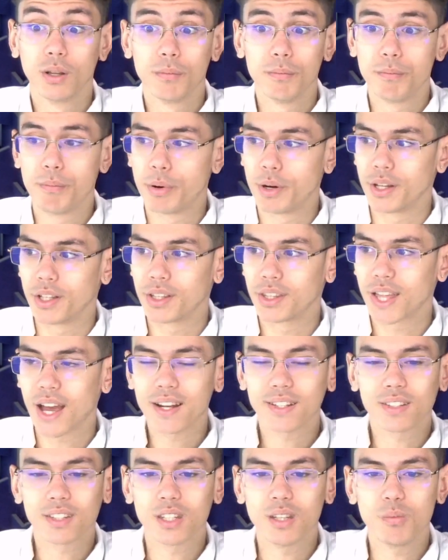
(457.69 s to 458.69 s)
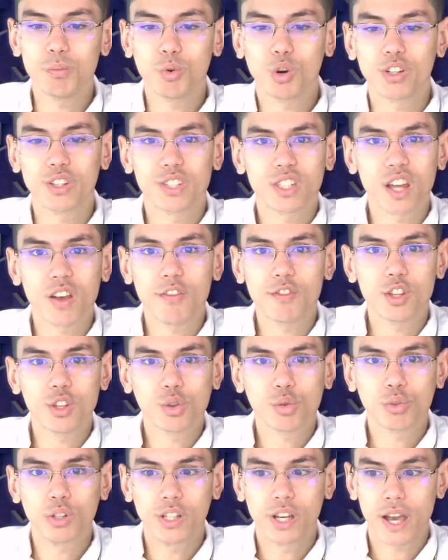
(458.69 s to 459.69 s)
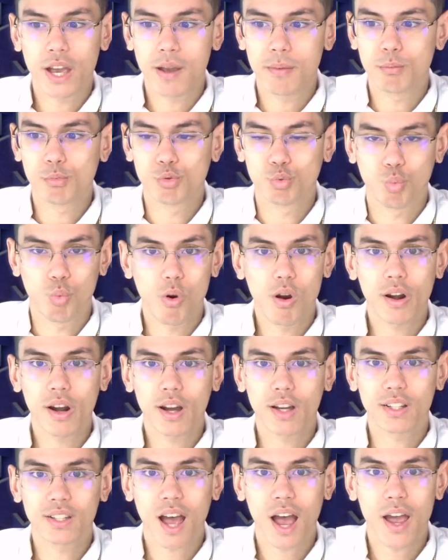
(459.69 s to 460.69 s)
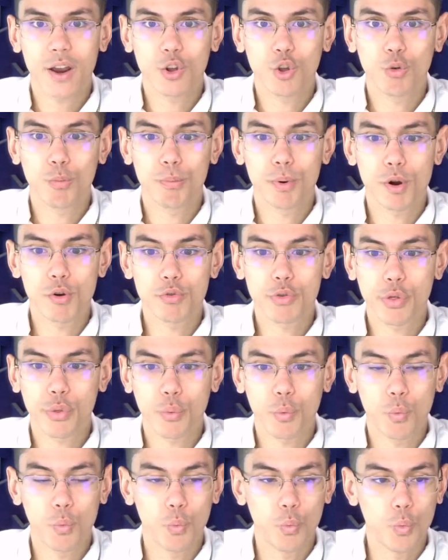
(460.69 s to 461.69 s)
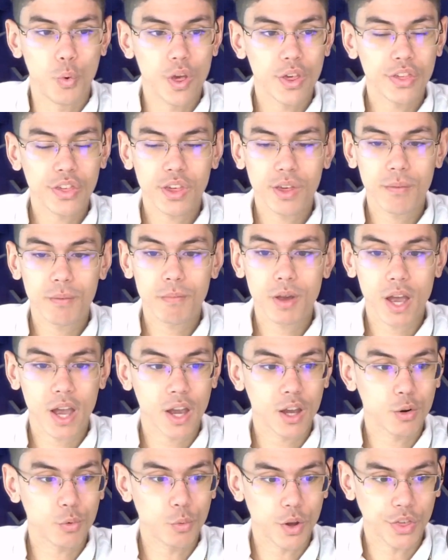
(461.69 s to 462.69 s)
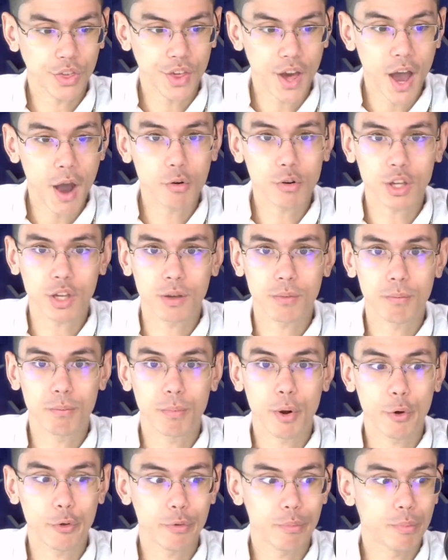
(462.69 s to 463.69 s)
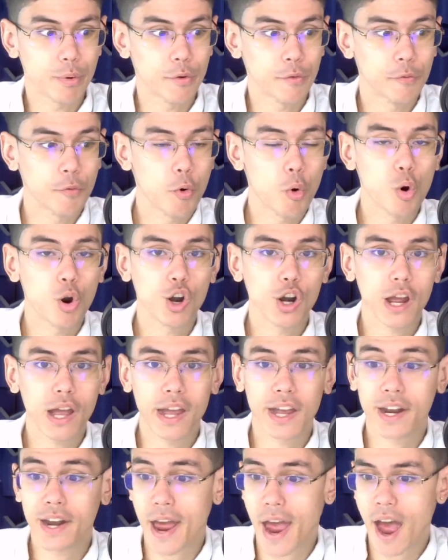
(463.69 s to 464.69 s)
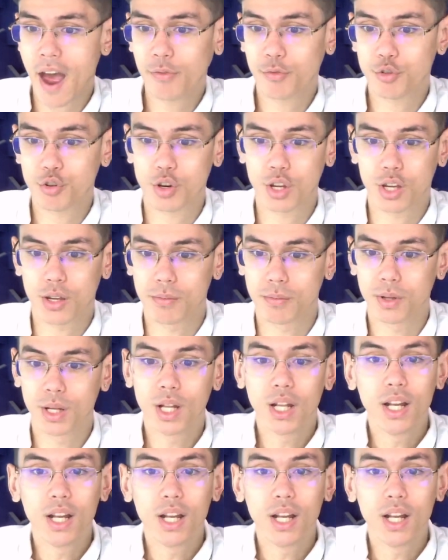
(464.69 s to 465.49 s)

but that team won 73 games, won a title both with him and without him, both before and after him.